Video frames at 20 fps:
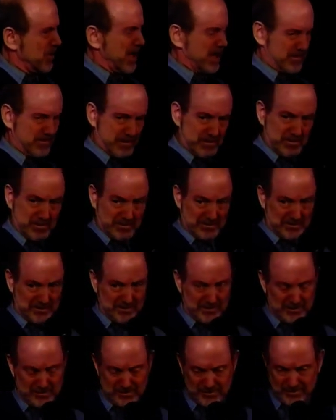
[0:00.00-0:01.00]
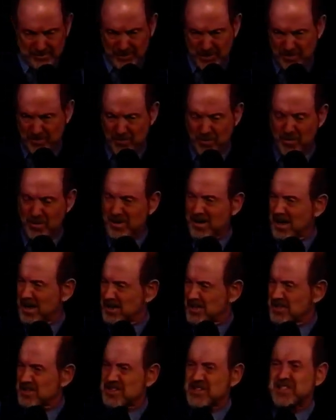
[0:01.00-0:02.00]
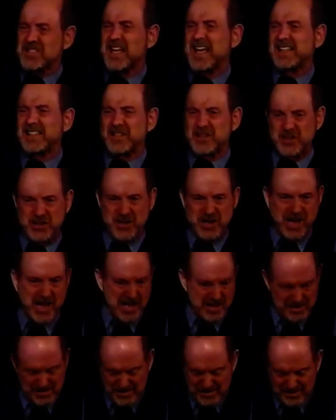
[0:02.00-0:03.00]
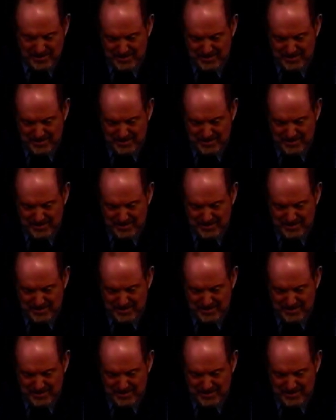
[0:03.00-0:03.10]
out of him. And the poor guy didn't stand a chance.